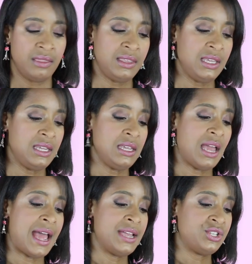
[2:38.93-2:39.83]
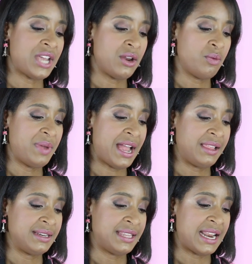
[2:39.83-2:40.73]
The eyeshadow
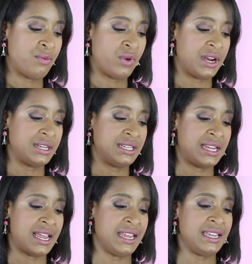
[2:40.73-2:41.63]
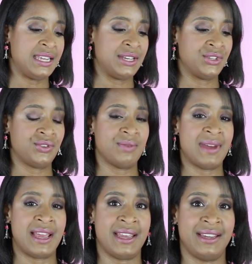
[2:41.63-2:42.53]
palette that I'm wearing today is
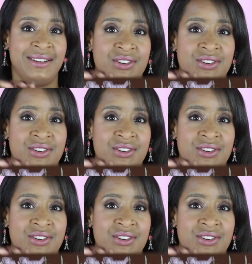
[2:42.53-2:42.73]
my